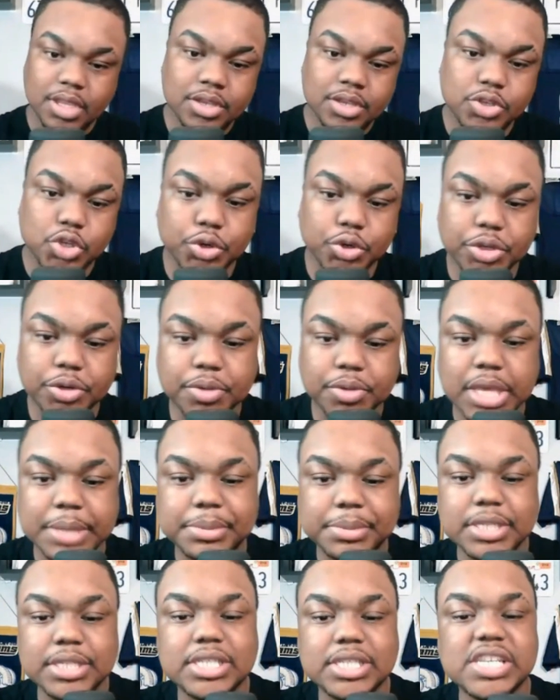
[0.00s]
Antonio
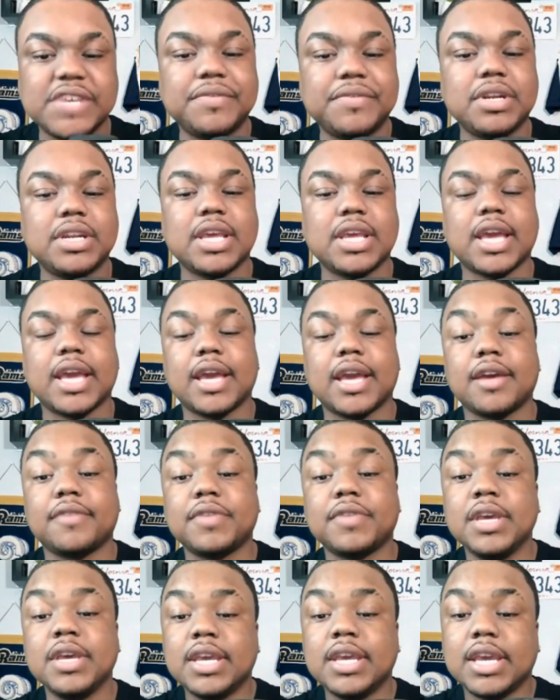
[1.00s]
Gibson,
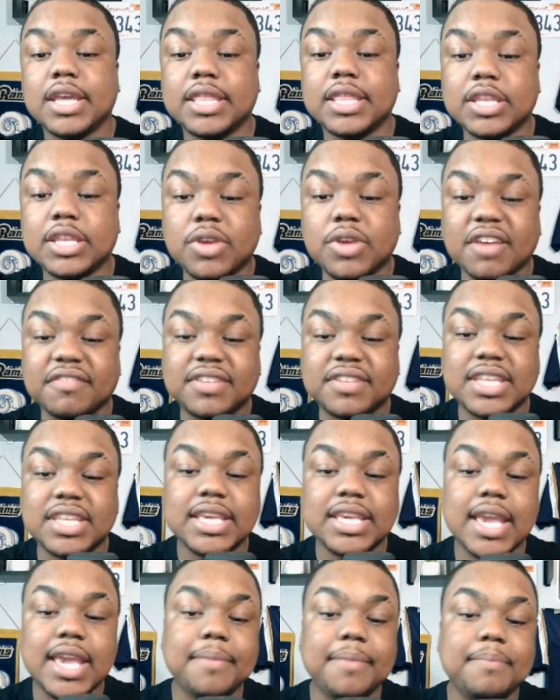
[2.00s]
7.5. And then you have
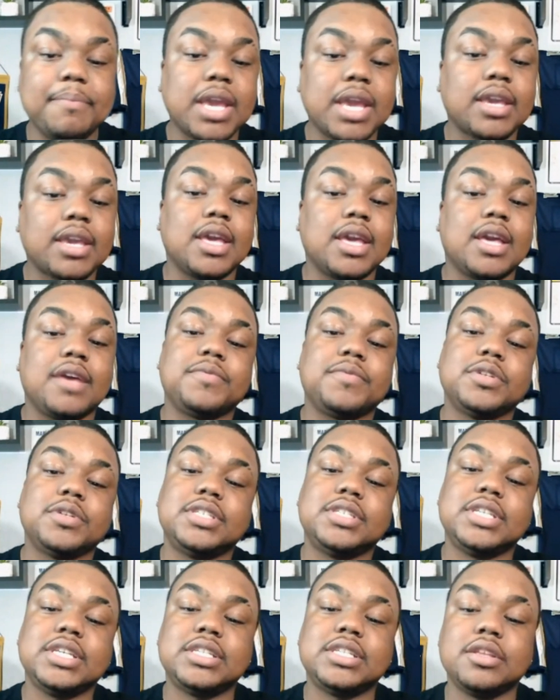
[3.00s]
DK Metcalf for
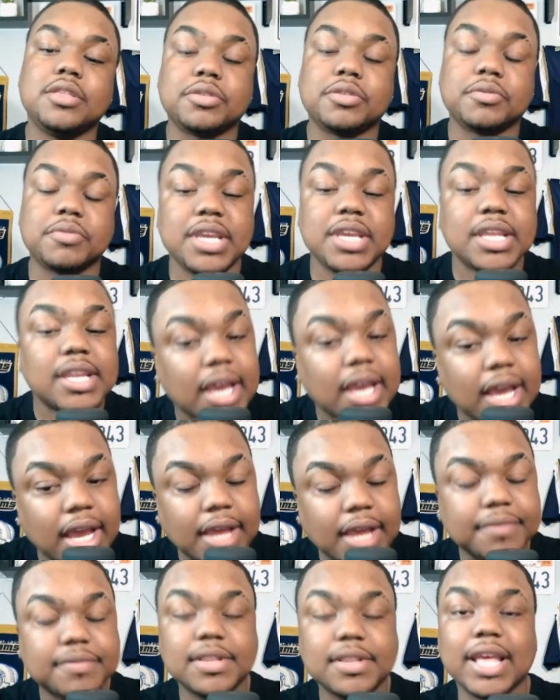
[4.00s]

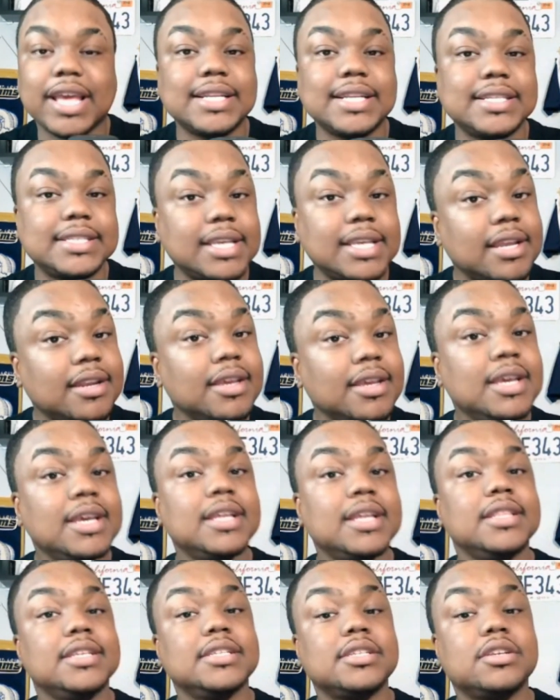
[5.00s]
63.5. Like I said,
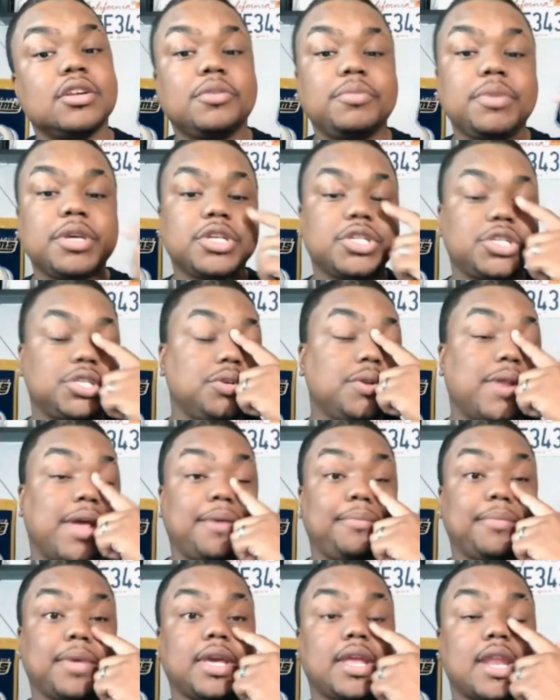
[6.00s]
this is going to be a
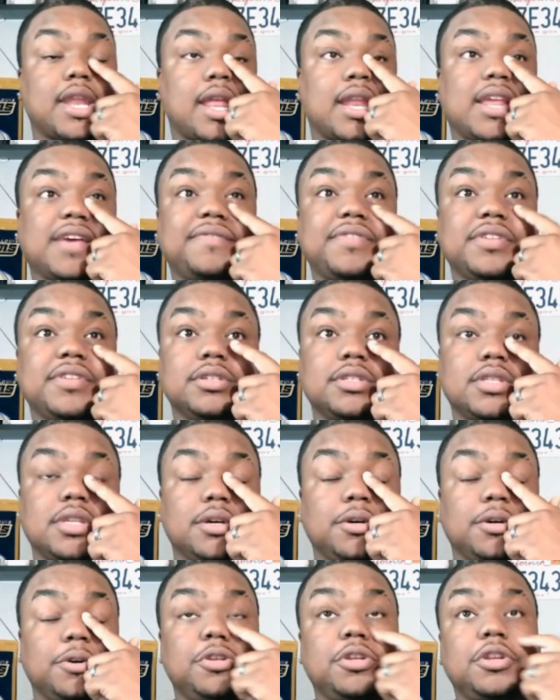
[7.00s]
shootout, man. And I feel as
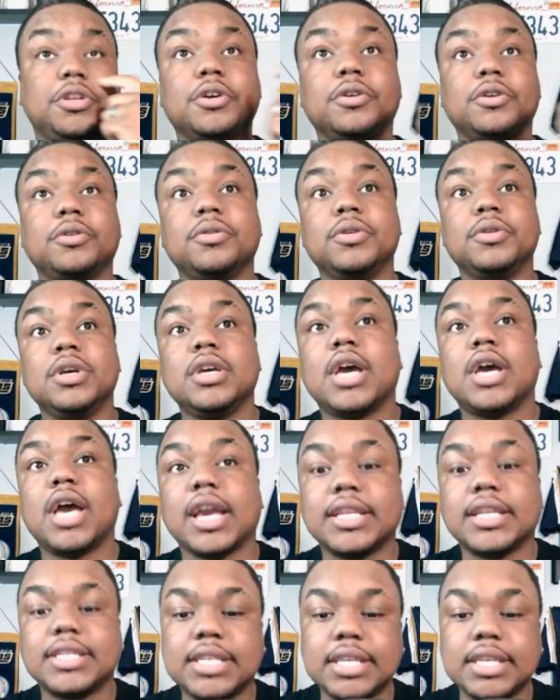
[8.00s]
though, you know,
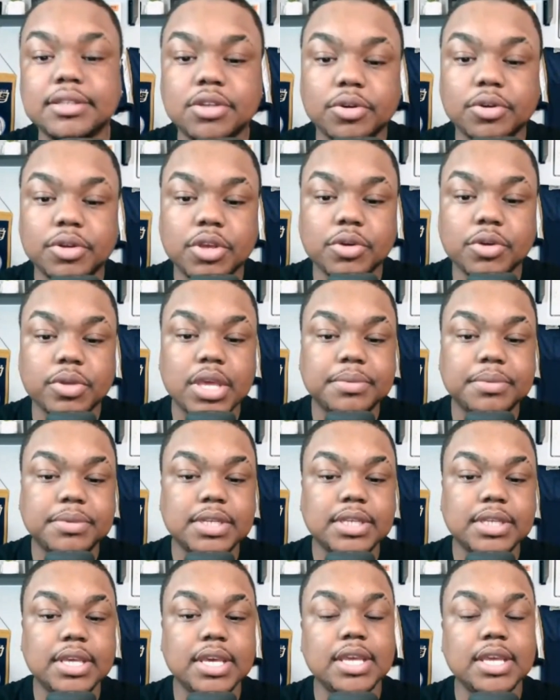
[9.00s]
I can see Antonio
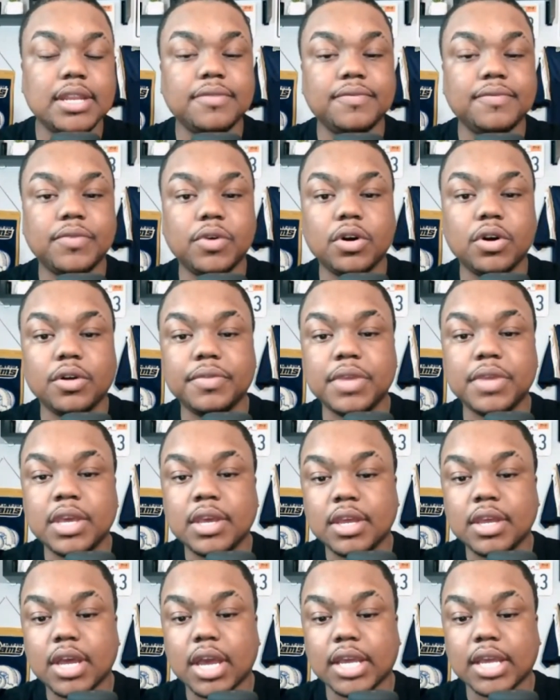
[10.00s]
Gibson getting involved.
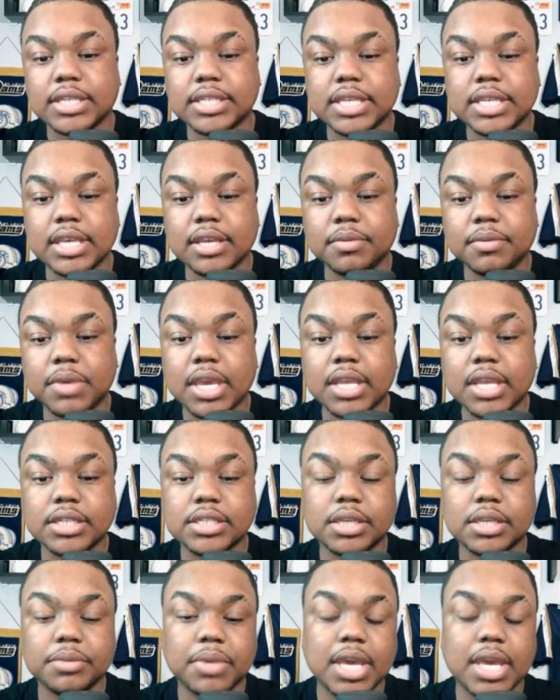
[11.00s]
I can see him getting
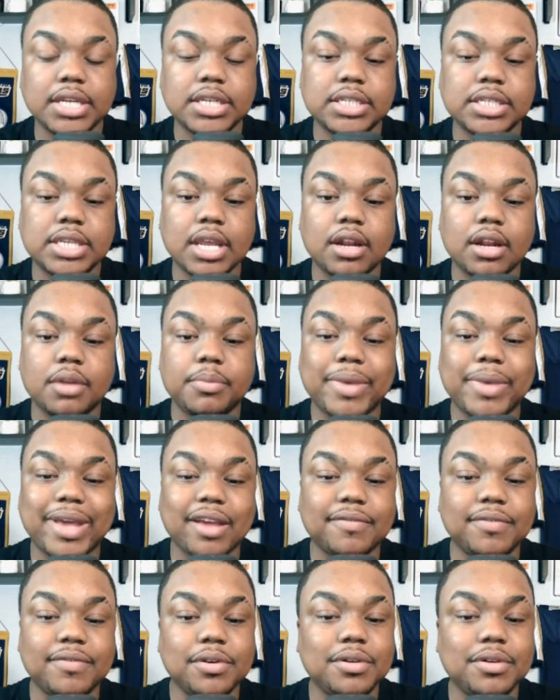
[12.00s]
some catches out of the
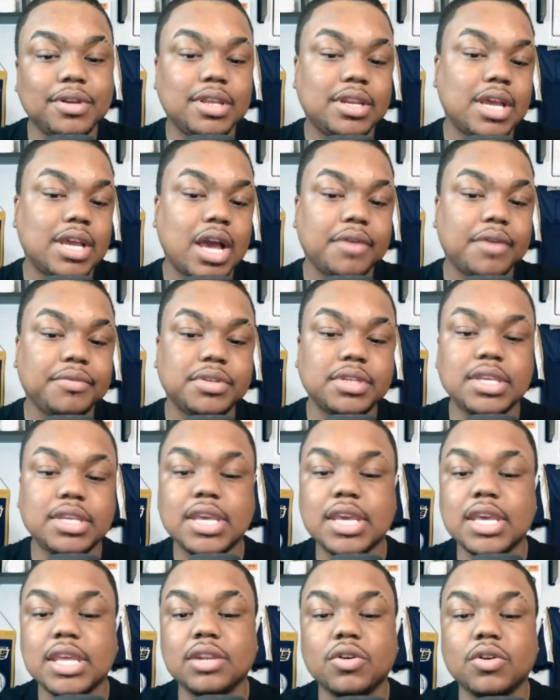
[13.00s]
backfield and obviously
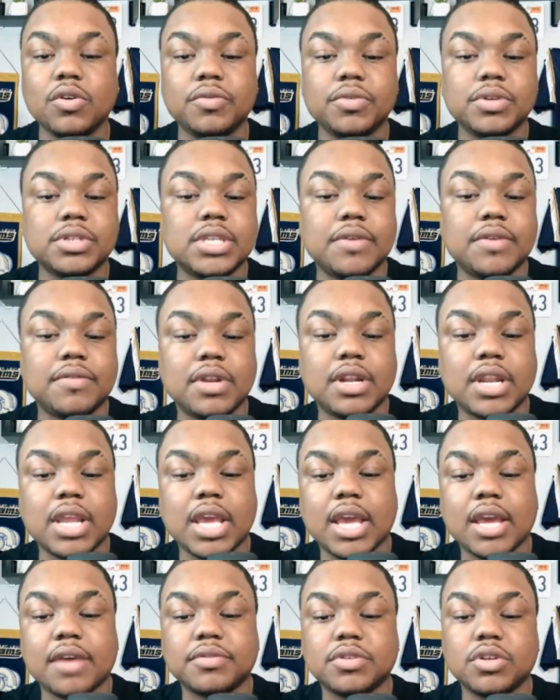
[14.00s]
hitting over
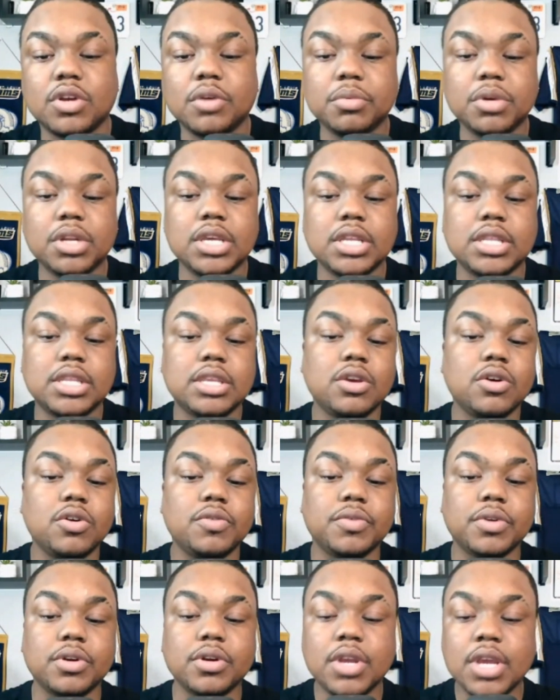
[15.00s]
7.5. So I'm going to hit the
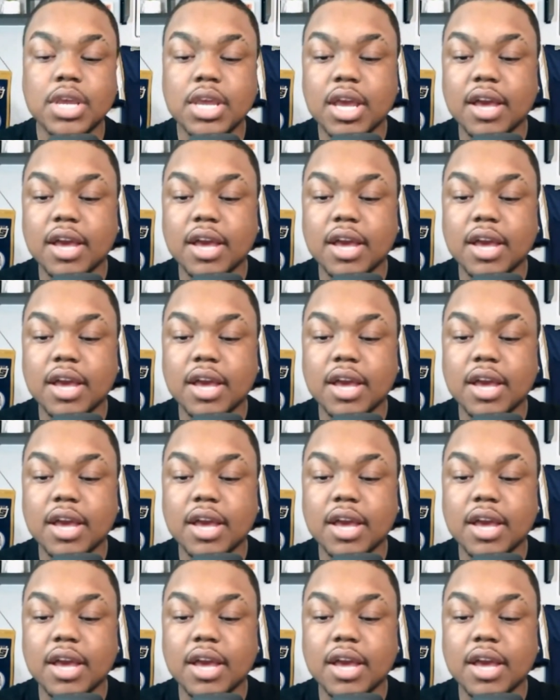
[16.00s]
over.